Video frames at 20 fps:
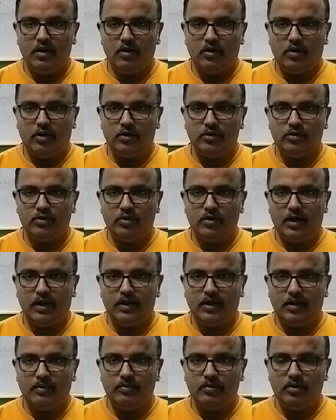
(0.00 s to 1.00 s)
Also, I'll
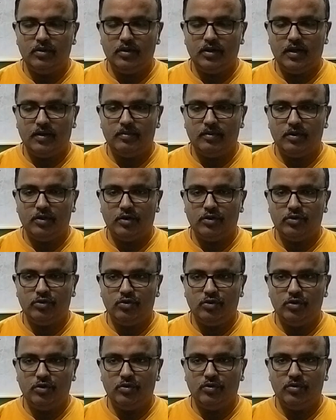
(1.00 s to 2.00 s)
come across to
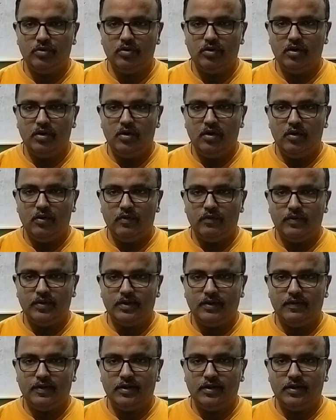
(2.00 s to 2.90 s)
you with